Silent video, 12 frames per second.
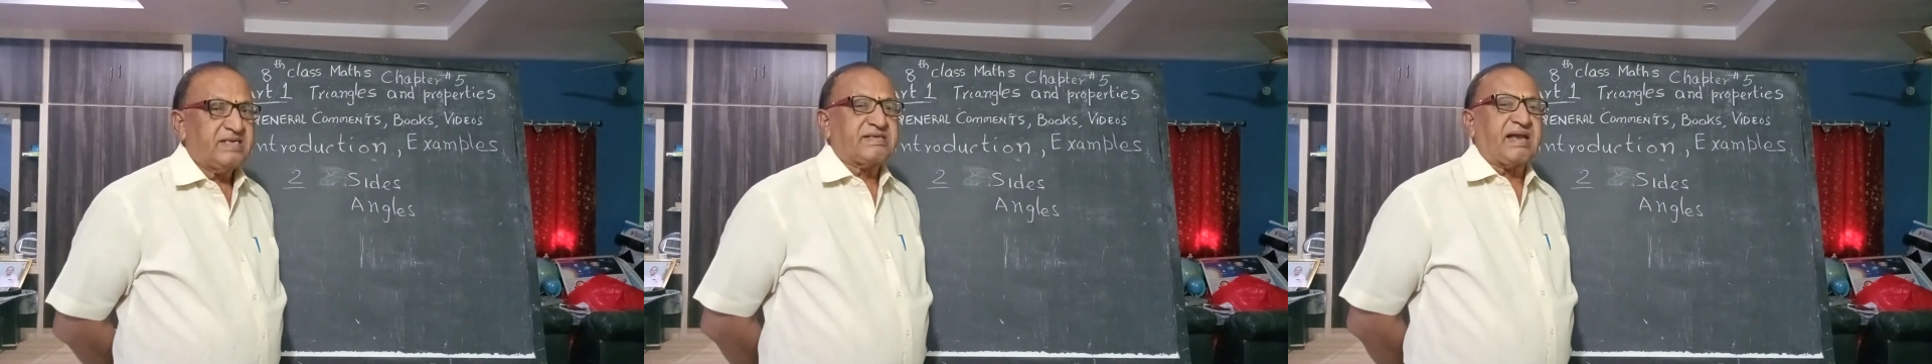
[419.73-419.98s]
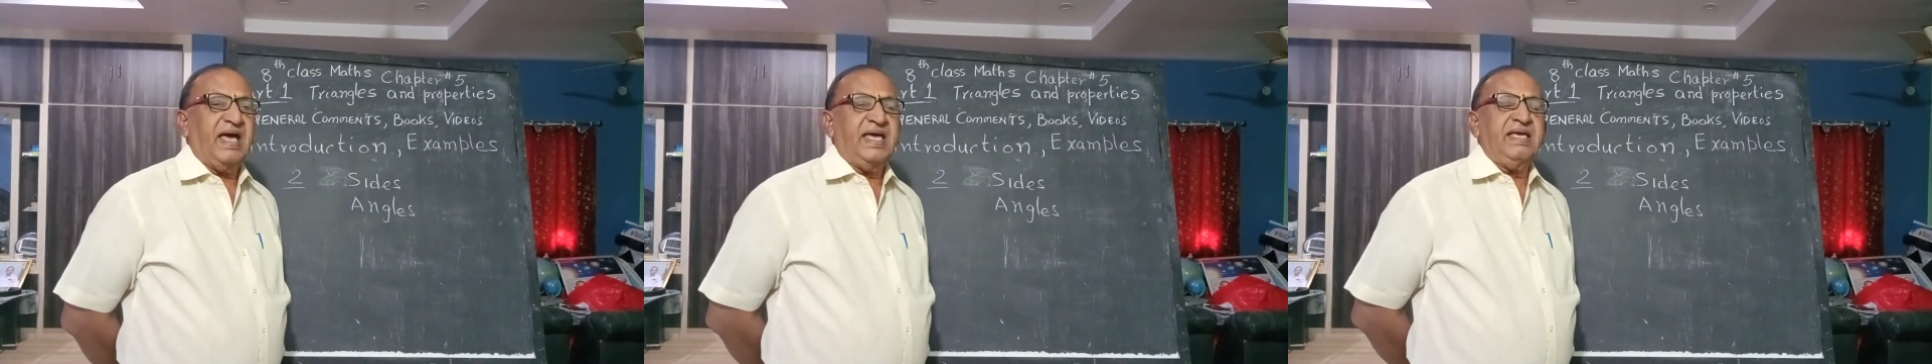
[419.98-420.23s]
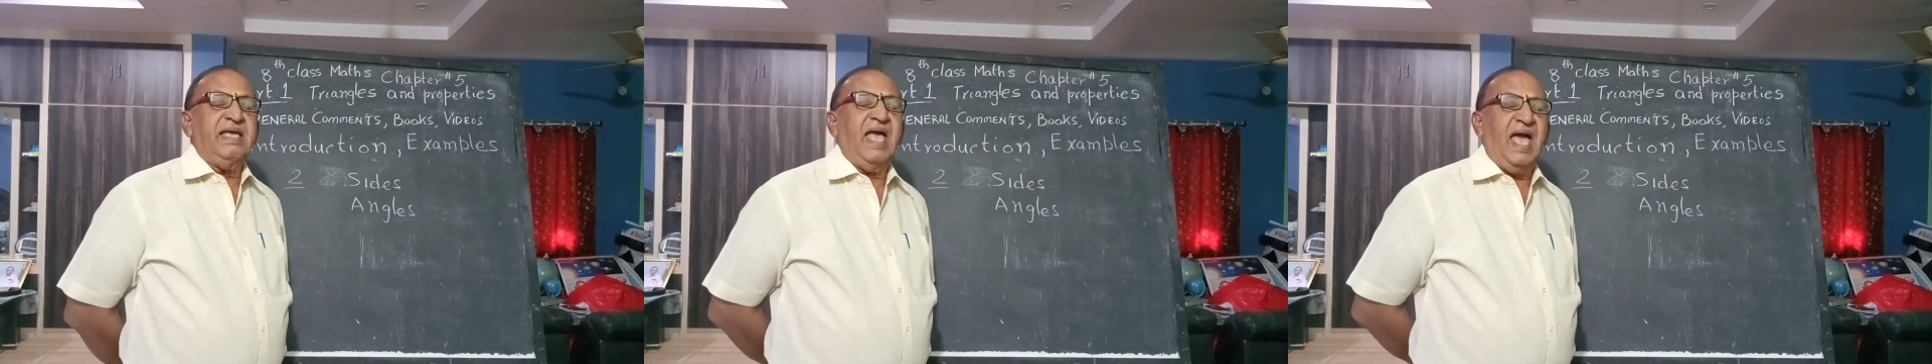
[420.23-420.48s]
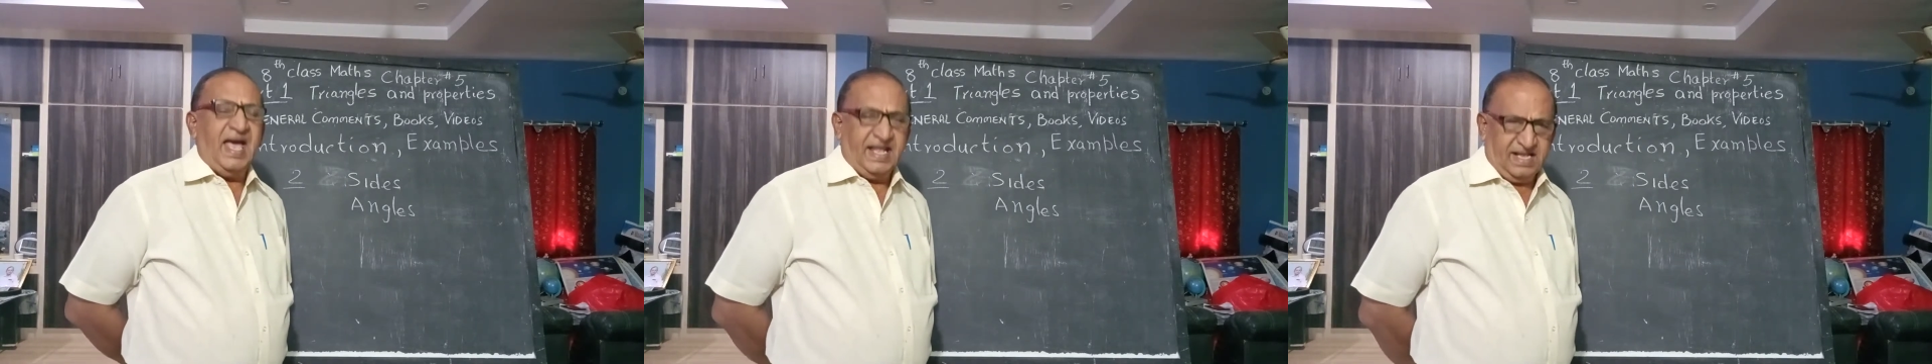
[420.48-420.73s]

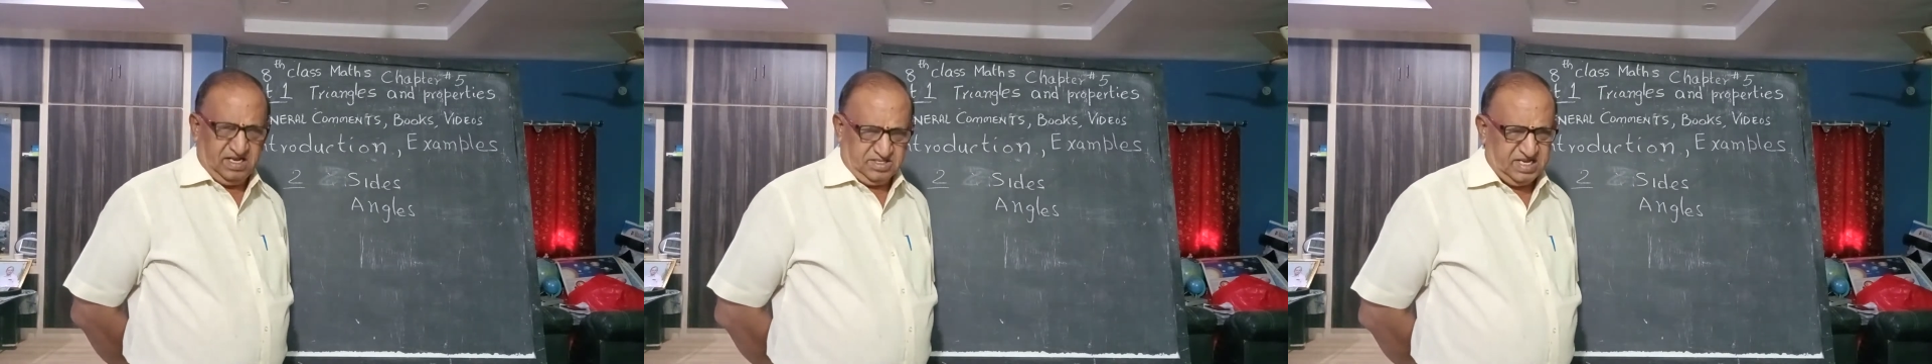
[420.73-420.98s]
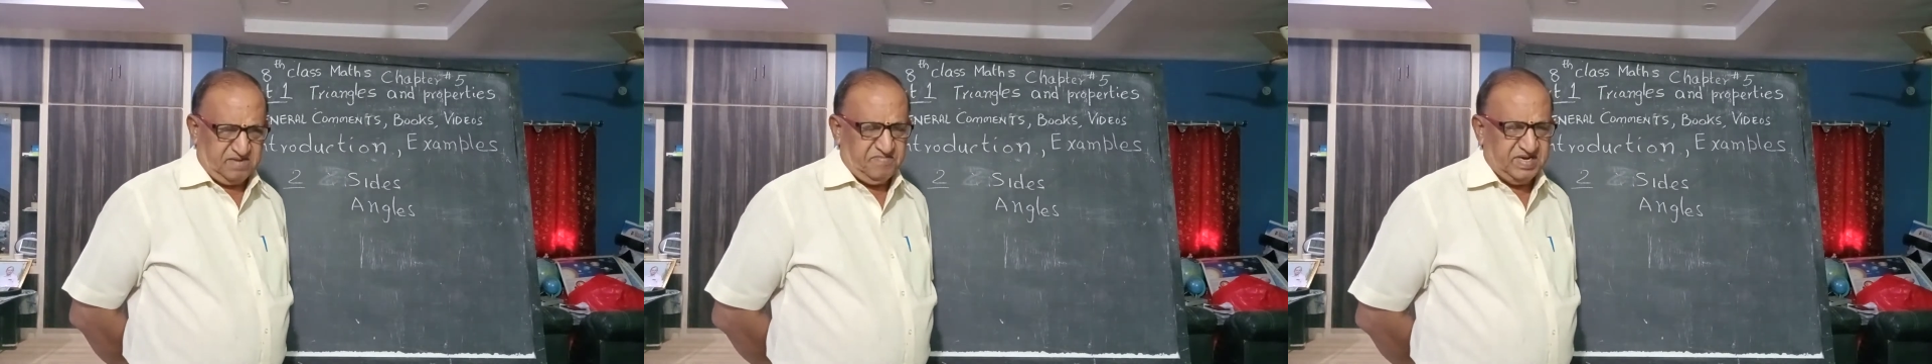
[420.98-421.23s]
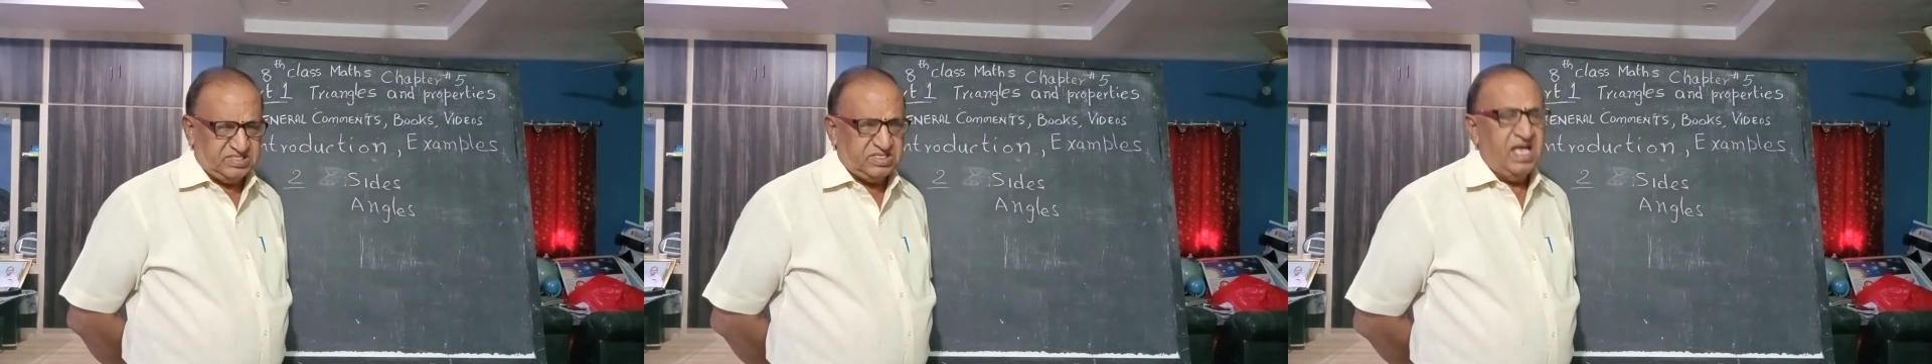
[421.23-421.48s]
Triangle. That means